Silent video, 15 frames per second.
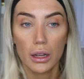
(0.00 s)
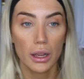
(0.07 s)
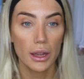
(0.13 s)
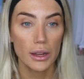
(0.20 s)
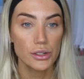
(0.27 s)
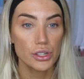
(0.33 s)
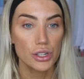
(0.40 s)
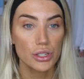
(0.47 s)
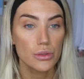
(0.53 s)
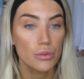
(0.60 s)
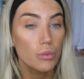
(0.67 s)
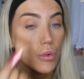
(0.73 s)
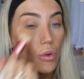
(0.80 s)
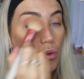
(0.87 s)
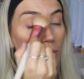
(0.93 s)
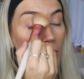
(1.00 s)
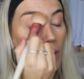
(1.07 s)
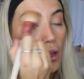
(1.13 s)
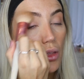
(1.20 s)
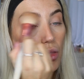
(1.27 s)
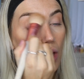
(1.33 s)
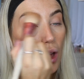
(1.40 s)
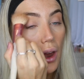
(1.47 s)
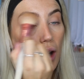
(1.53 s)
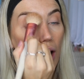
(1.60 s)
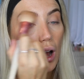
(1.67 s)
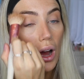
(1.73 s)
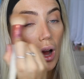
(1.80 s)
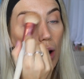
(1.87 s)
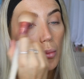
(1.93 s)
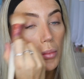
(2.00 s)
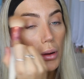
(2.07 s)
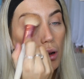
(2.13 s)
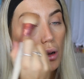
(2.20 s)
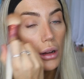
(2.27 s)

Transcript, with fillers: And just warm that up.